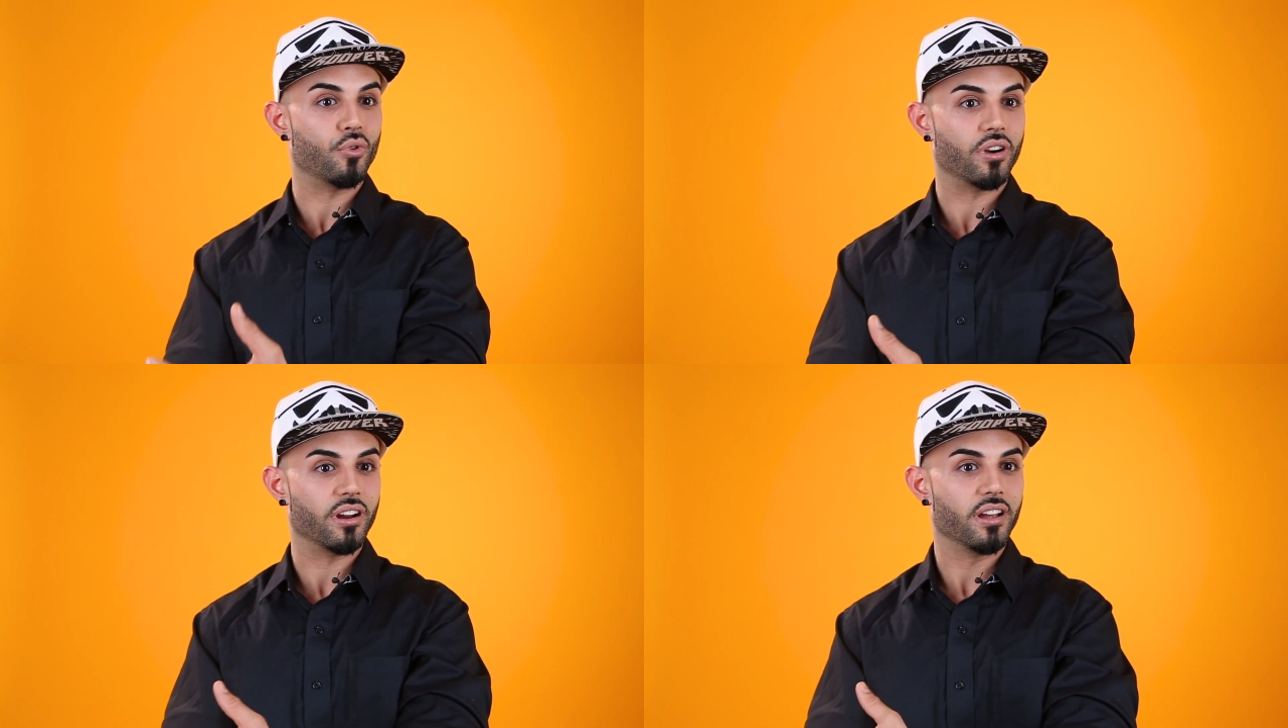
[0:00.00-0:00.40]

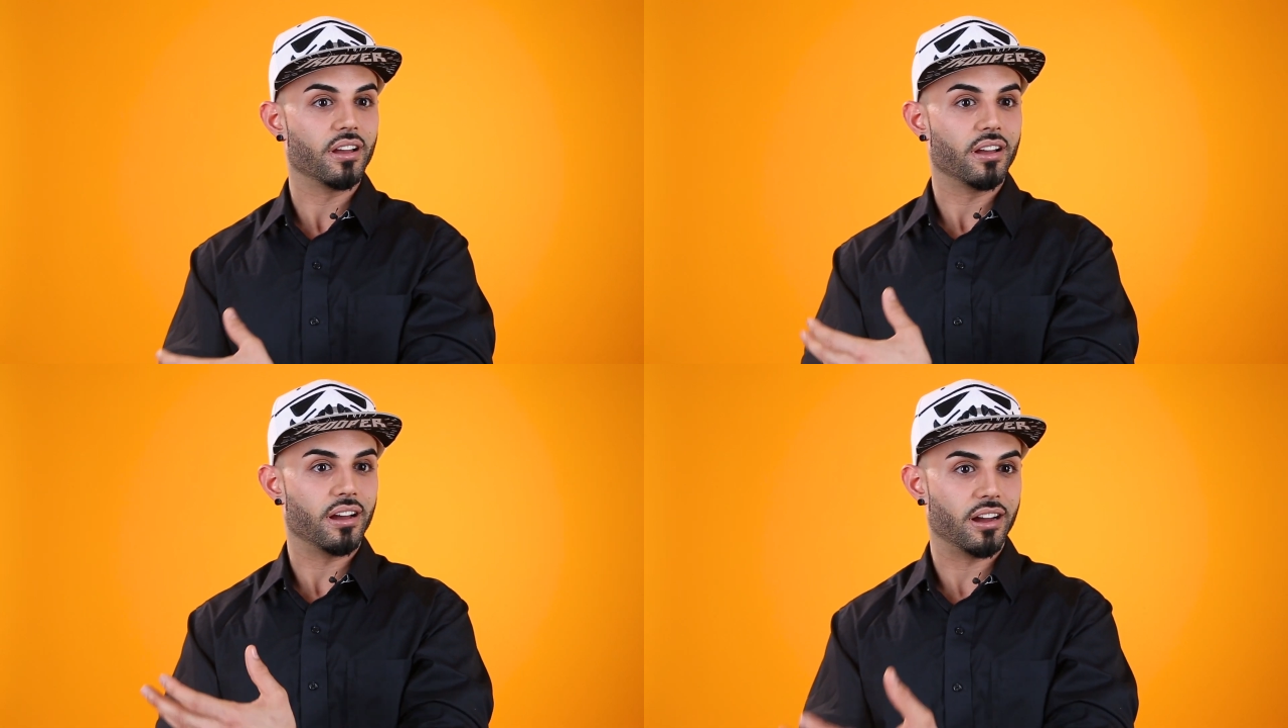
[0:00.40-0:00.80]
more
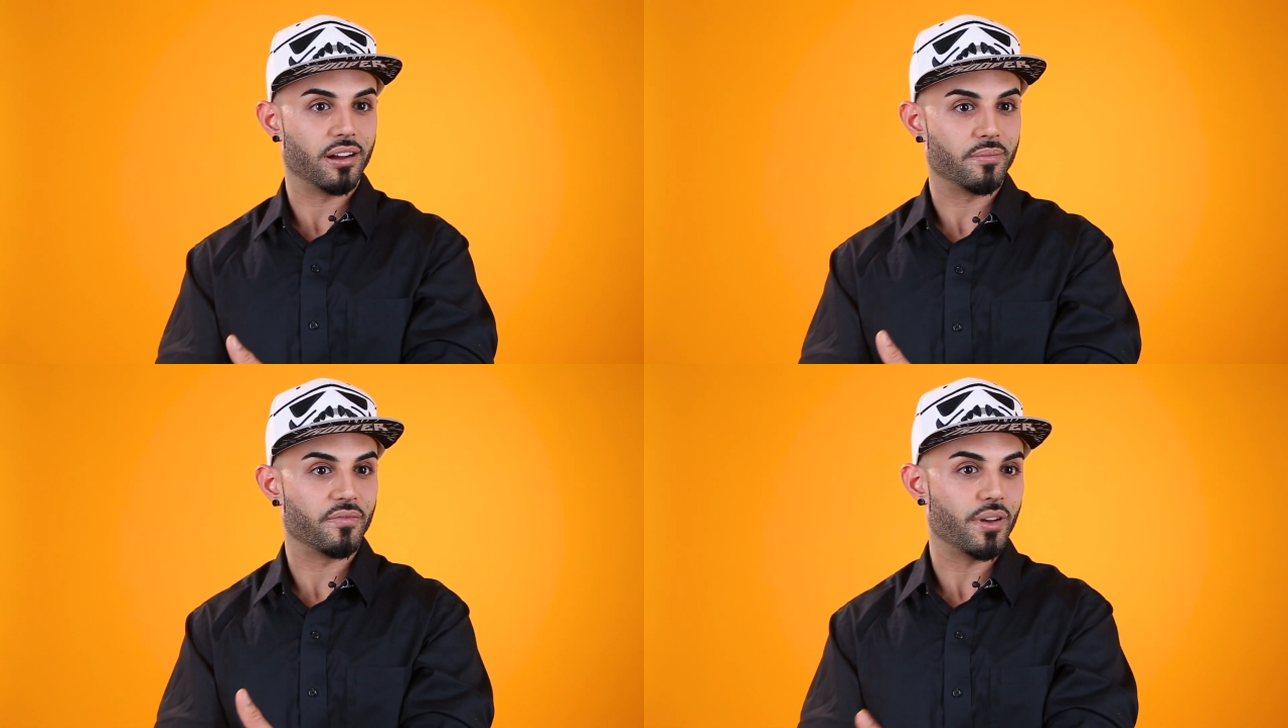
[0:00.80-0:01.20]

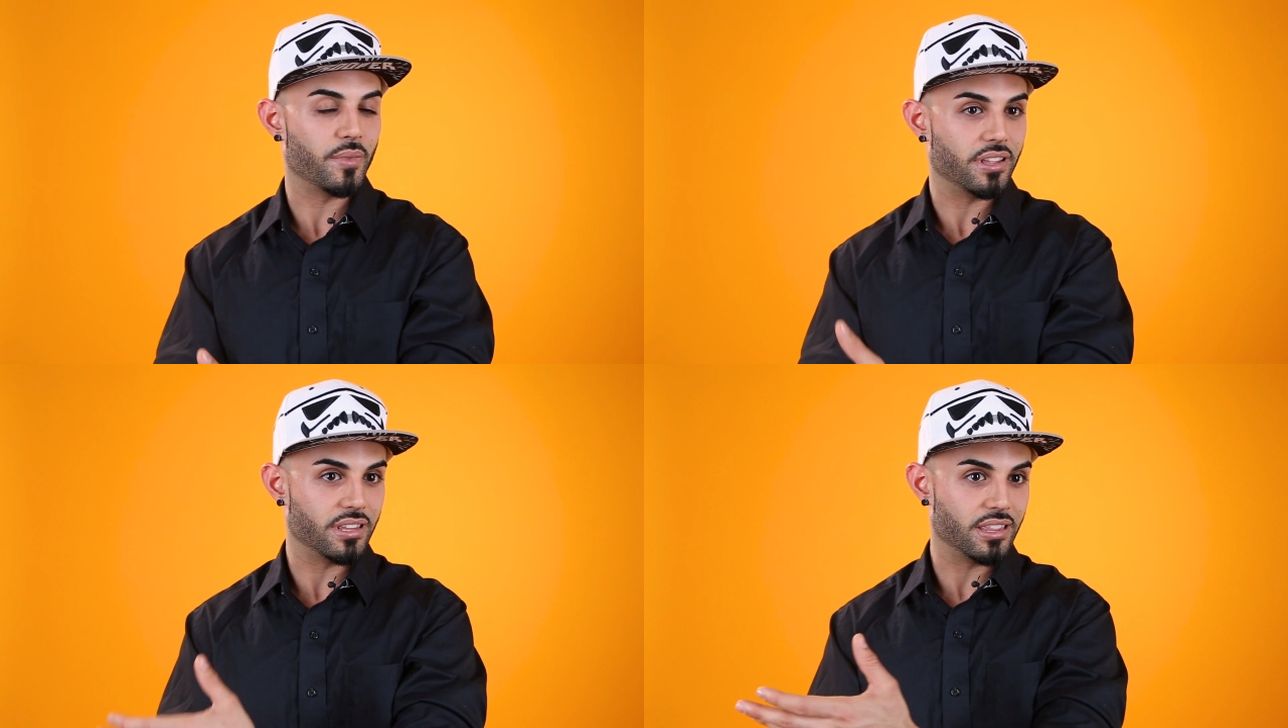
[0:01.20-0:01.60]

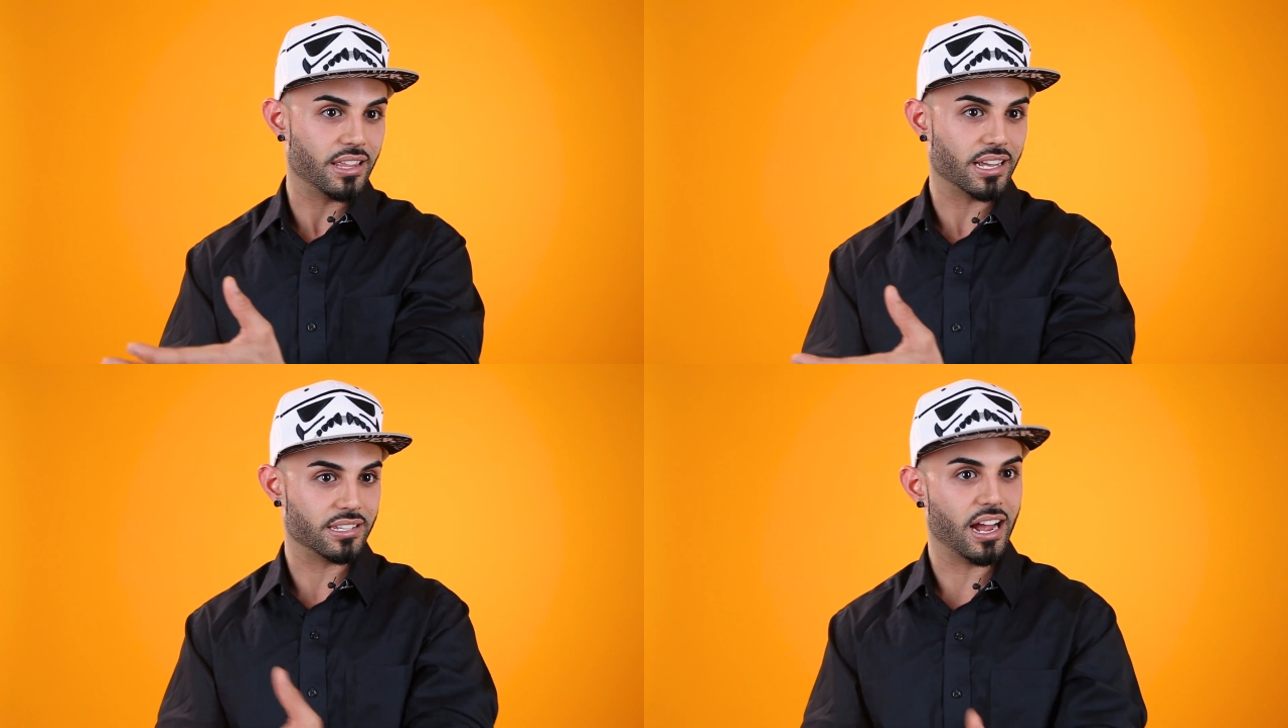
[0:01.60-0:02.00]
feminine than
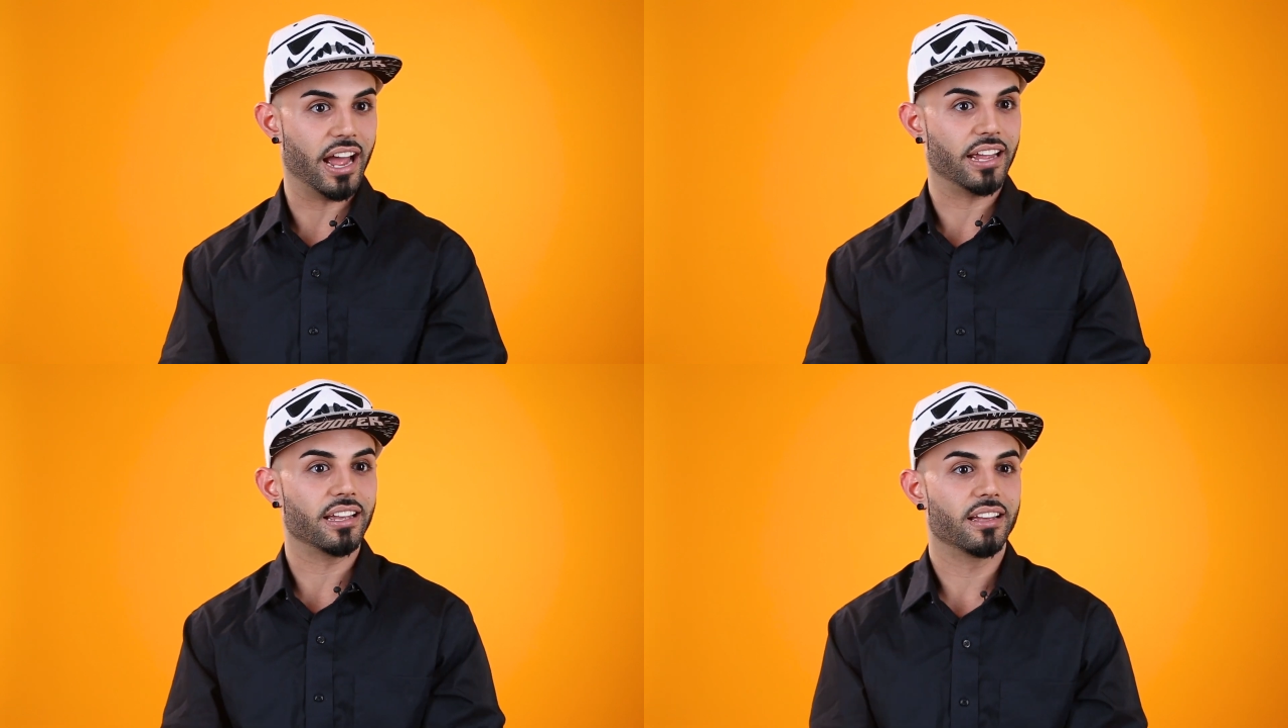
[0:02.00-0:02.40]
the next
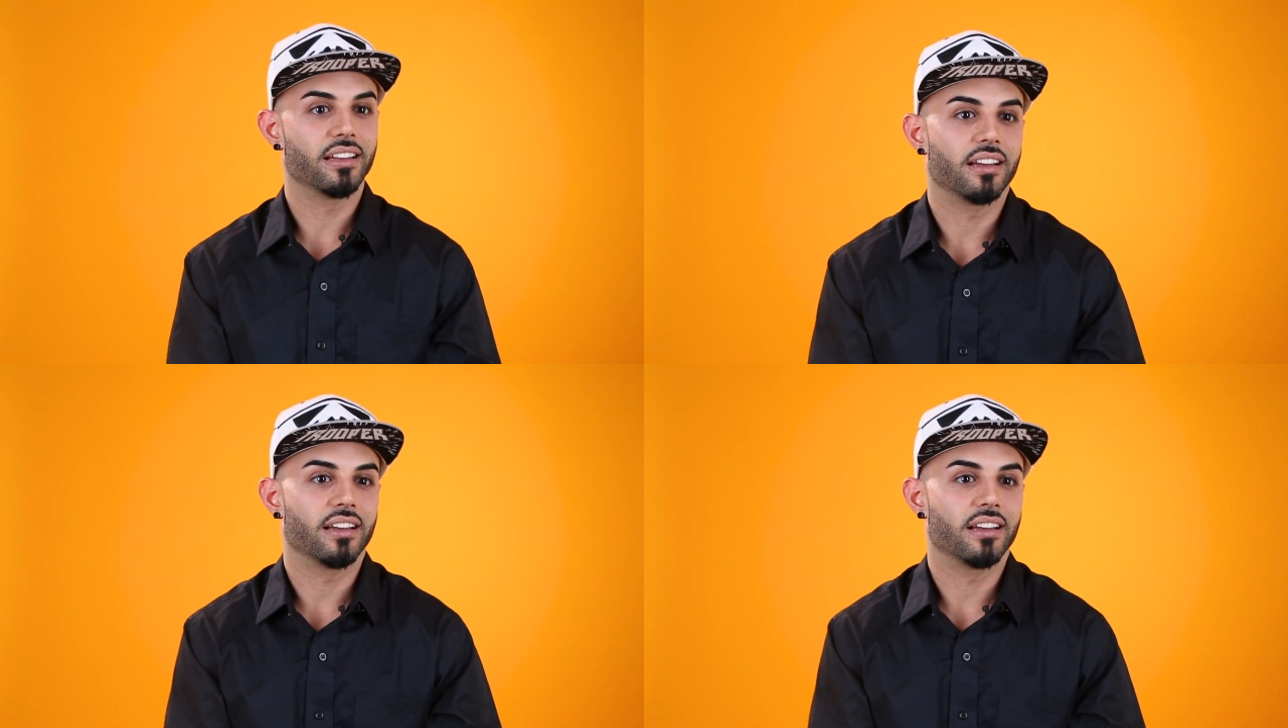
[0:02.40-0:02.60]
guy.